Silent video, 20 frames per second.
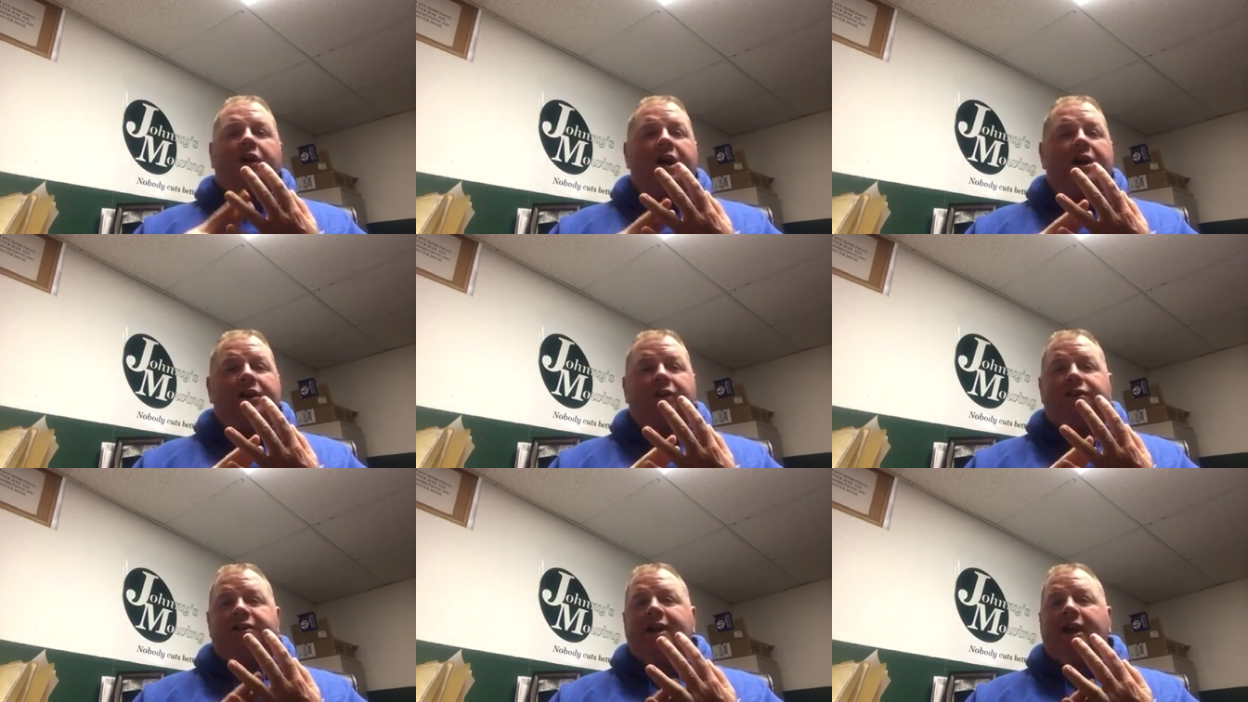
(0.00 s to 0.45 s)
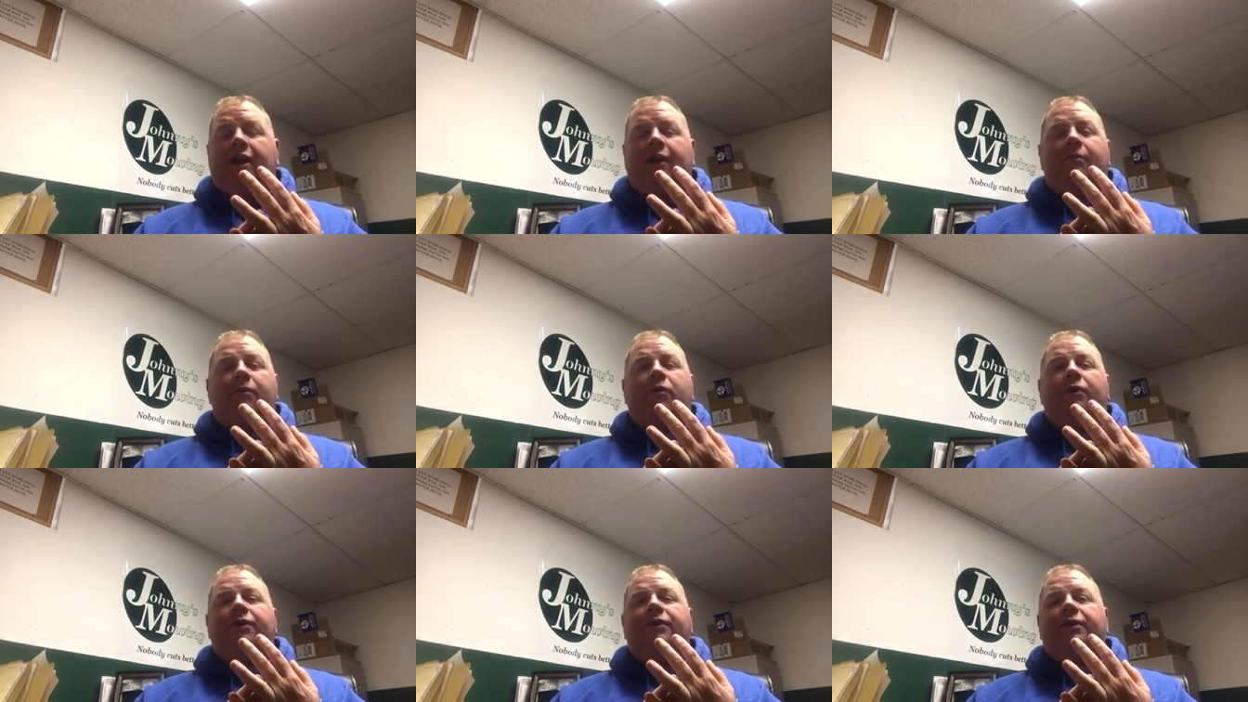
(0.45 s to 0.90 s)
not you're
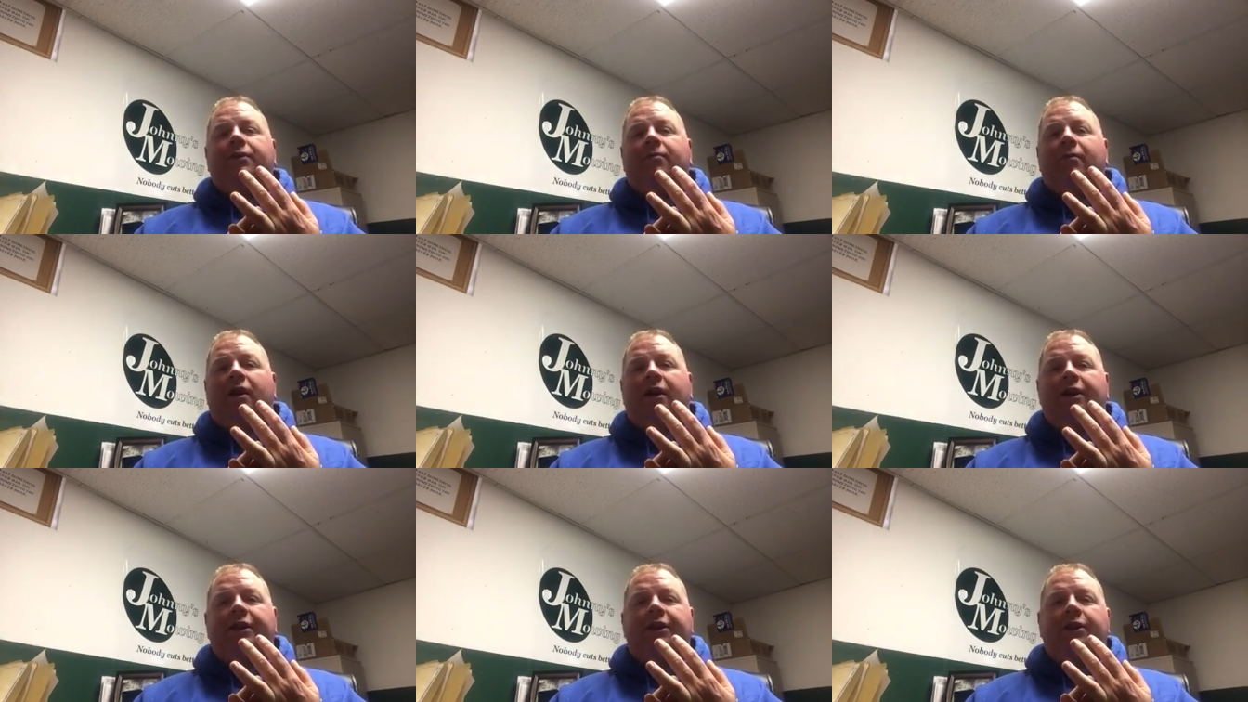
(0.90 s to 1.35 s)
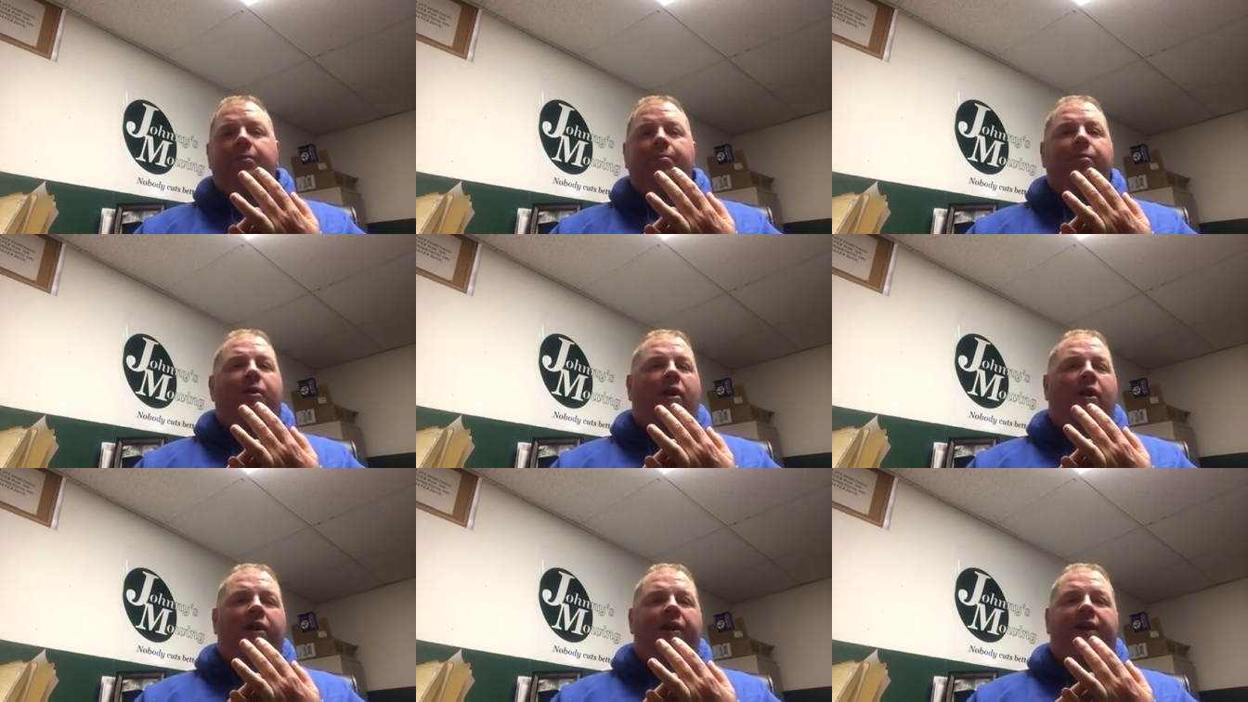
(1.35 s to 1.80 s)
terrible with your money you're
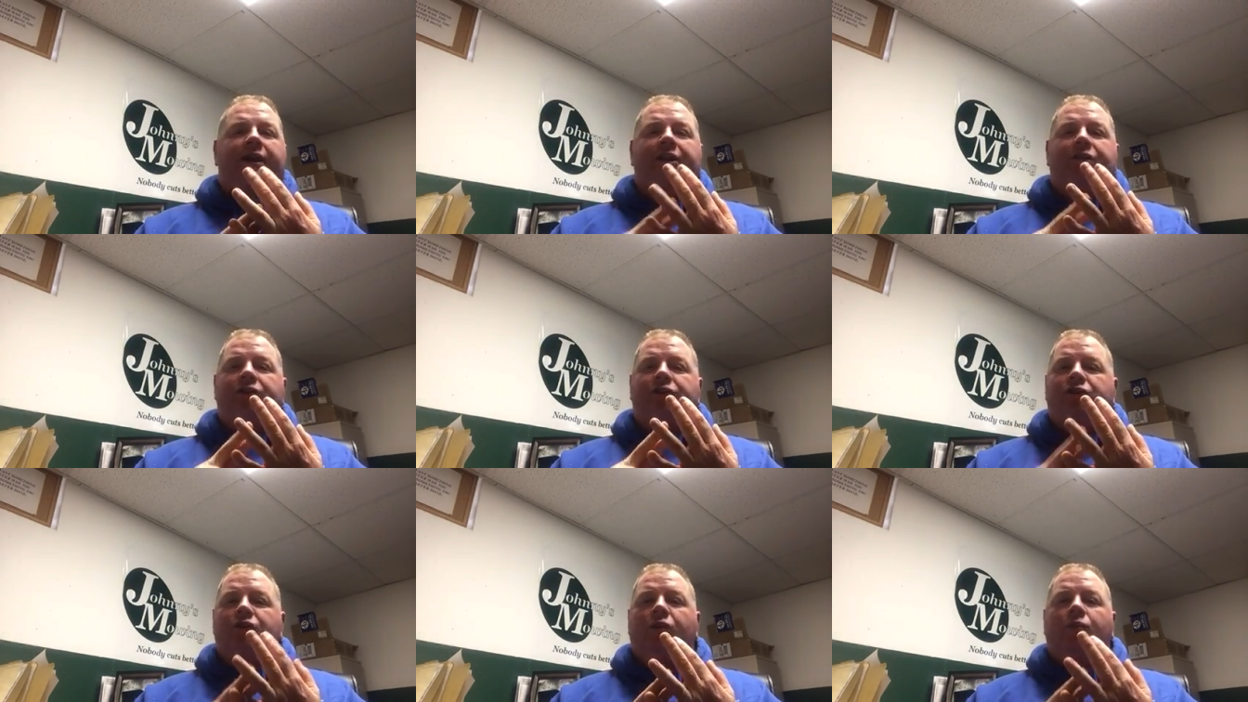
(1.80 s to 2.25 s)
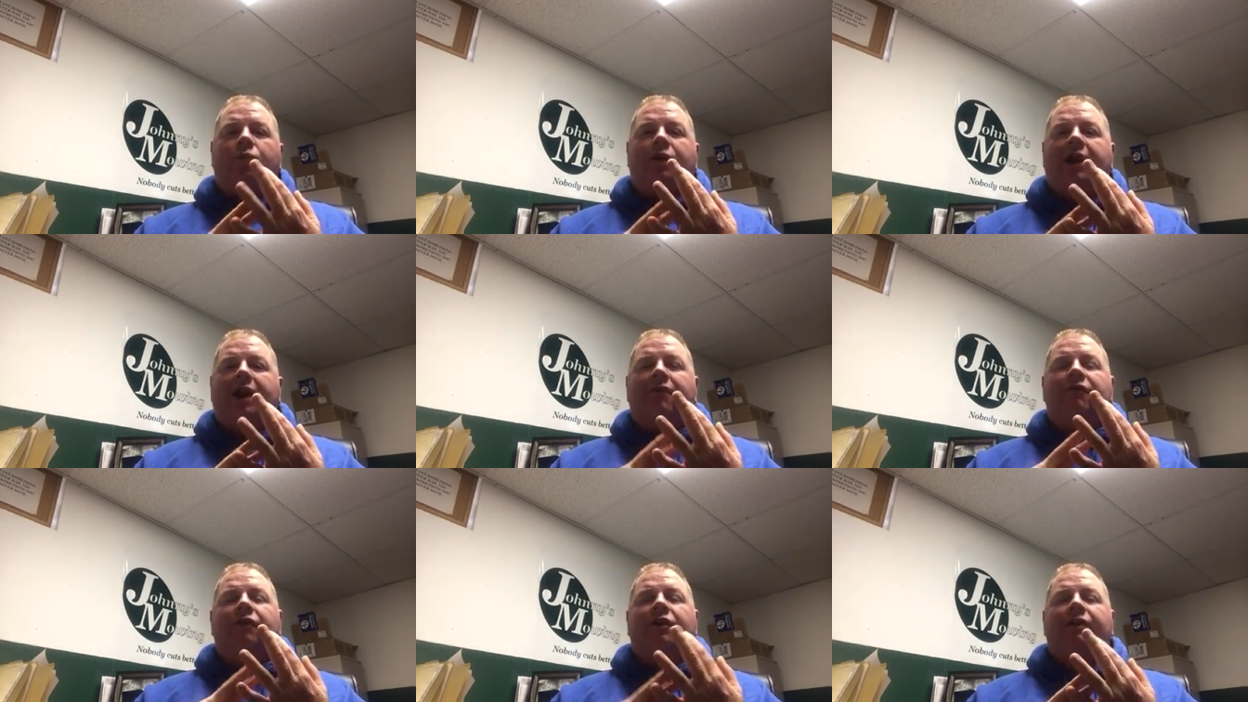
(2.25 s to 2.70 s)
partying you're doing
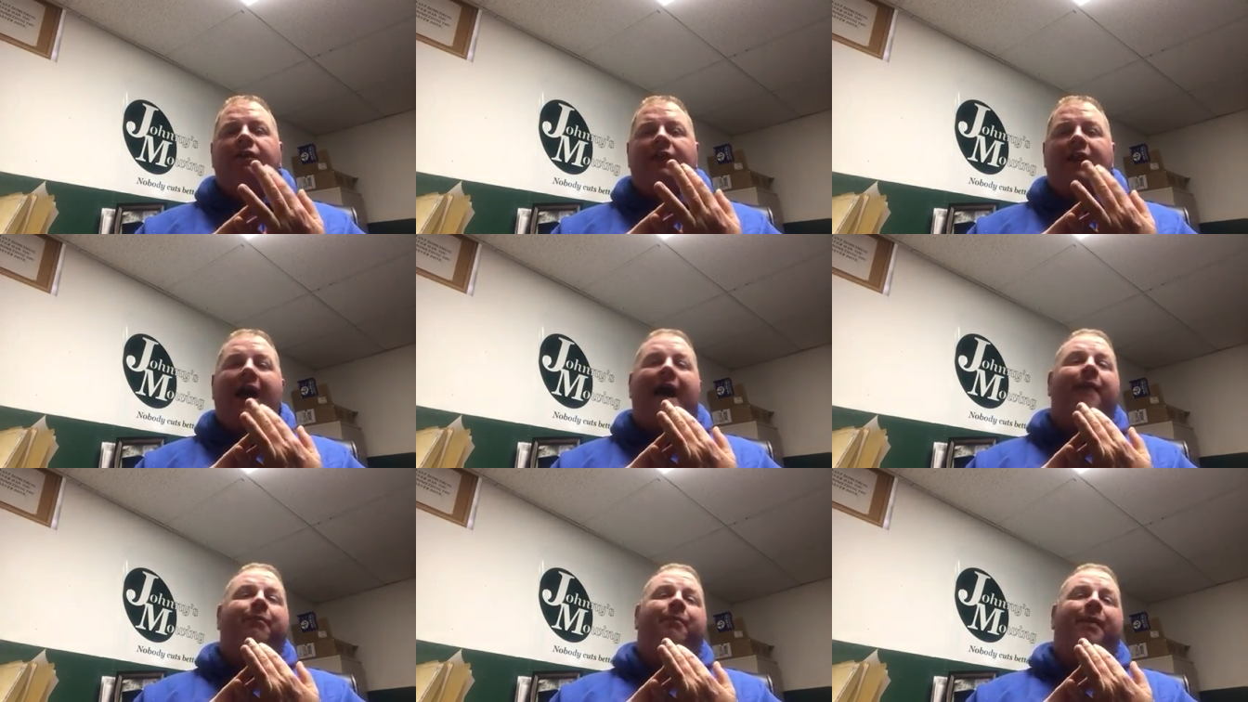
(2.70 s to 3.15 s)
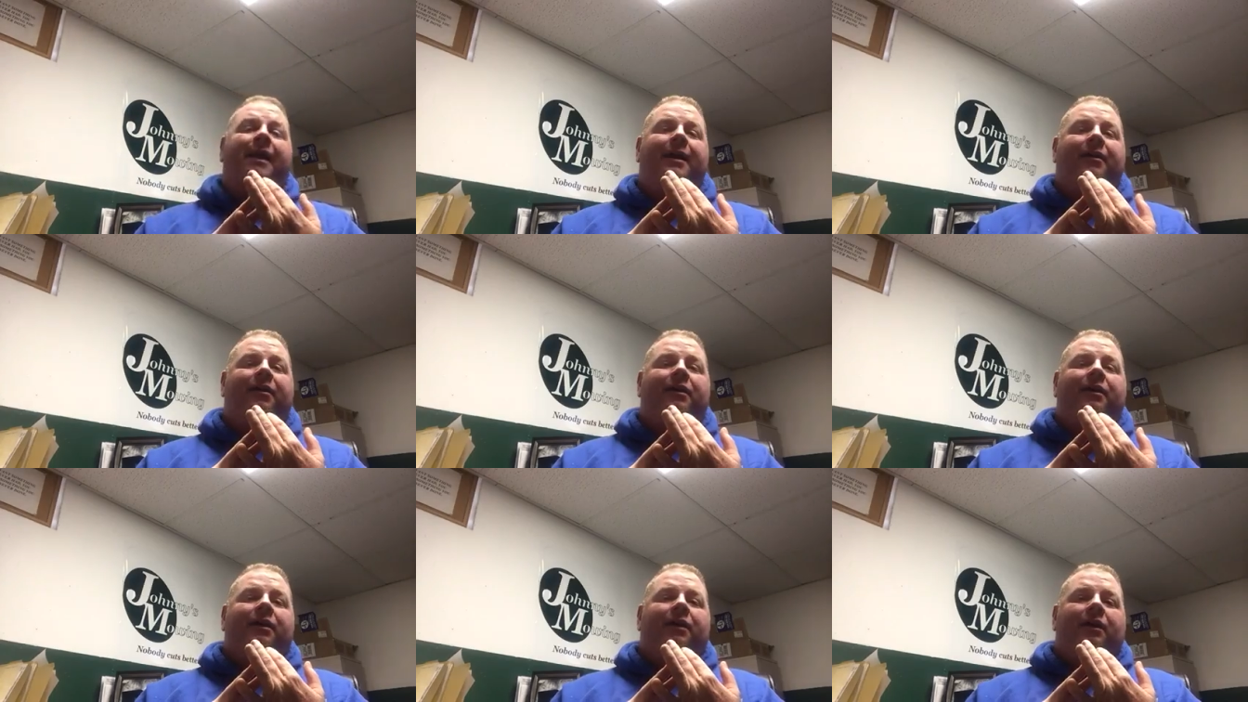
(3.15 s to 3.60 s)
whatever that
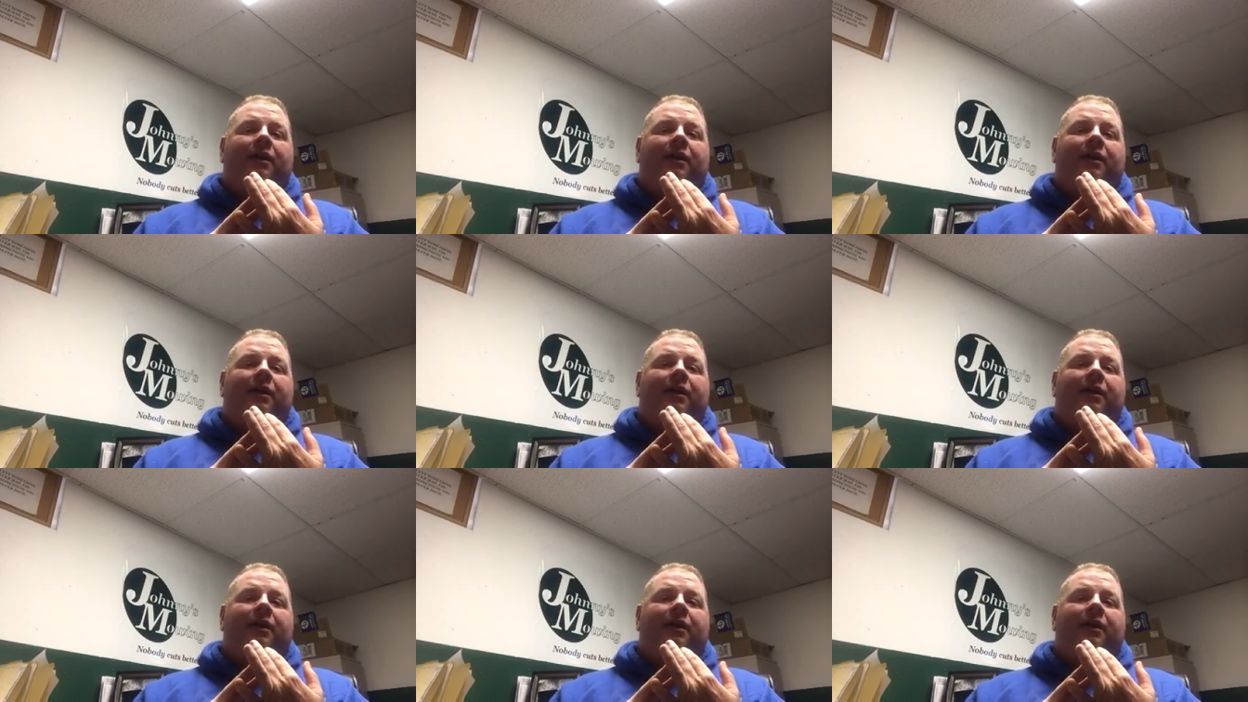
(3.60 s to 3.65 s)
may